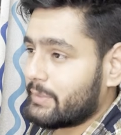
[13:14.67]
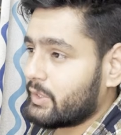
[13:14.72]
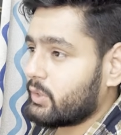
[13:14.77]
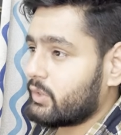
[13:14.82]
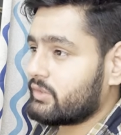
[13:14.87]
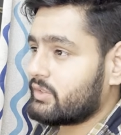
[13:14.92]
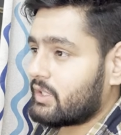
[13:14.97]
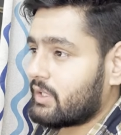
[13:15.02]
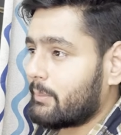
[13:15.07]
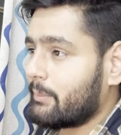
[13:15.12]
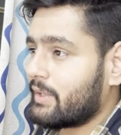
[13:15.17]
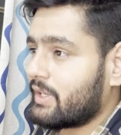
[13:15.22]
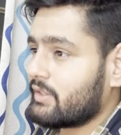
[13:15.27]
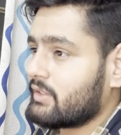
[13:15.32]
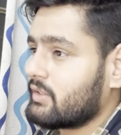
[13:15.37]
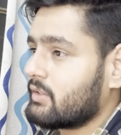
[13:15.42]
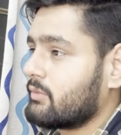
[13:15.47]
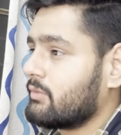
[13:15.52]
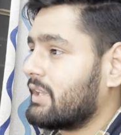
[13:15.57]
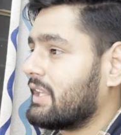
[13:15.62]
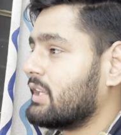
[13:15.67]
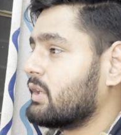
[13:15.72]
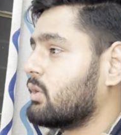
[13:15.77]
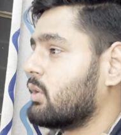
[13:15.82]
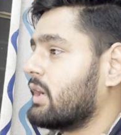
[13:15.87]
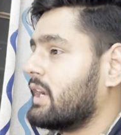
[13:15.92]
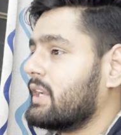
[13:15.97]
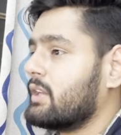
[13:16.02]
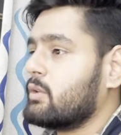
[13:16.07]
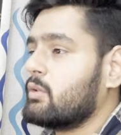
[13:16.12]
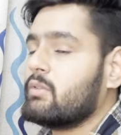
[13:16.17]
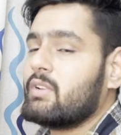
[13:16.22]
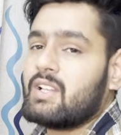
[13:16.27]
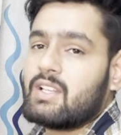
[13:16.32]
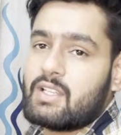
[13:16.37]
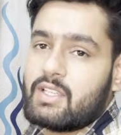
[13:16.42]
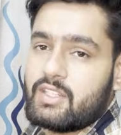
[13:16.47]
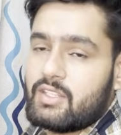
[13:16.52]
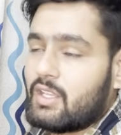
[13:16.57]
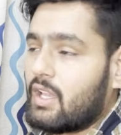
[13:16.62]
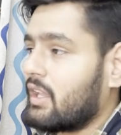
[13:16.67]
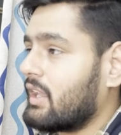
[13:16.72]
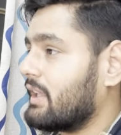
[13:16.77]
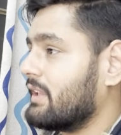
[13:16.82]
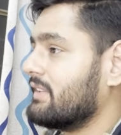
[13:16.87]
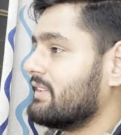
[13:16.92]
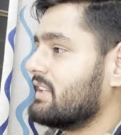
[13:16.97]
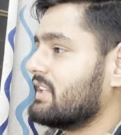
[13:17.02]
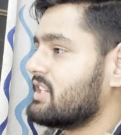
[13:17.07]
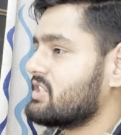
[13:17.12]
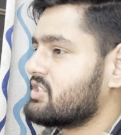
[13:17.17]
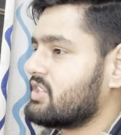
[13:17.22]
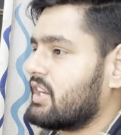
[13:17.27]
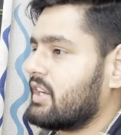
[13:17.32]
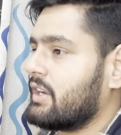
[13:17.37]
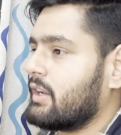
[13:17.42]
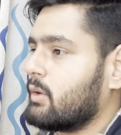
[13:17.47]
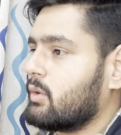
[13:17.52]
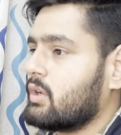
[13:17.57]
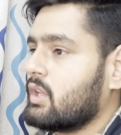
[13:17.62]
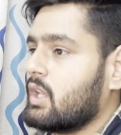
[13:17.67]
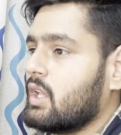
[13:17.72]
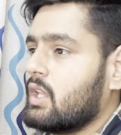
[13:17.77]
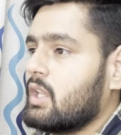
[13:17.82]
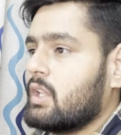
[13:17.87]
Because the competition is very high and you will easily stand out.